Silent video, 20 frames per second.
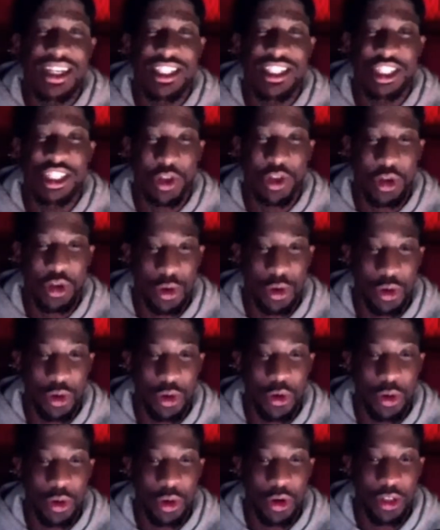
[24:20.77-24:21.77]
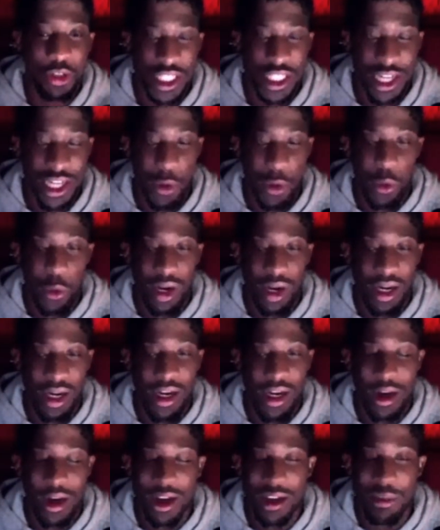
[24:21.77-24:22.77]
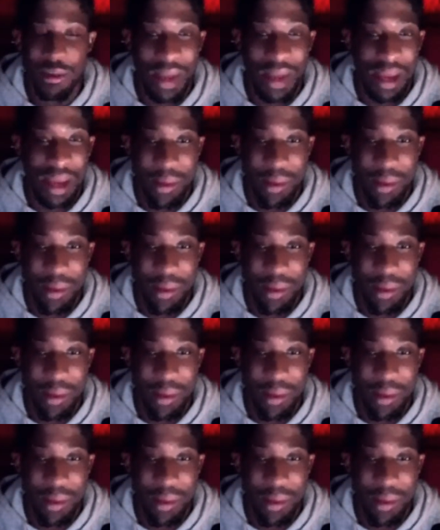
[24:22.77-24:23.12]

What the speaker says: So you see what big